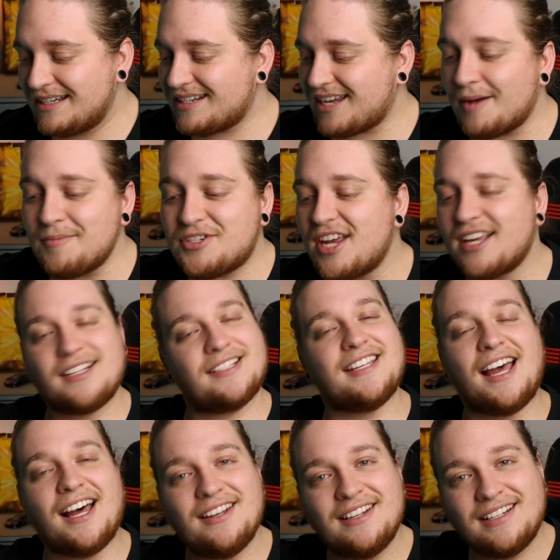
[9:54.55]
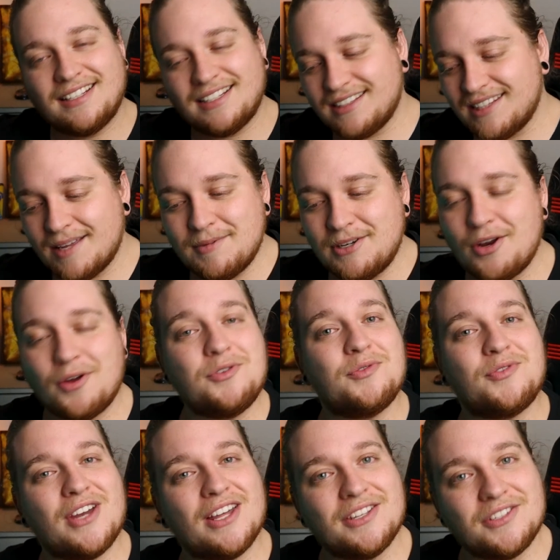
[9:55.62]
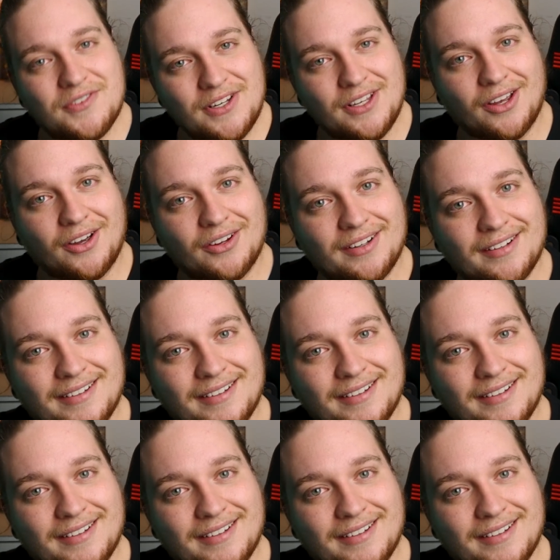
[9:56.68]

Come check us out and let me know you found this video.